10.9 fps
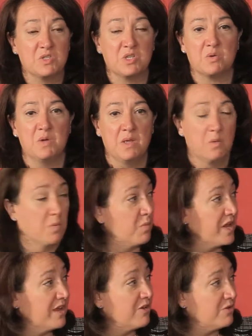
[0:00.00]
So when
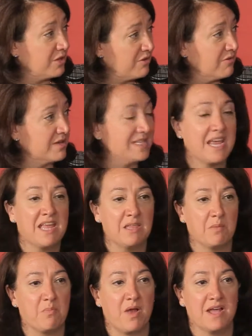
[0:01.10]
we go through a
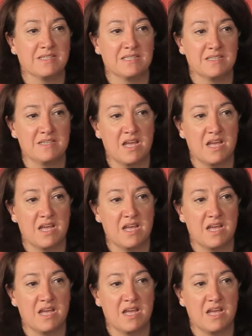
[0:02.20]
talent process,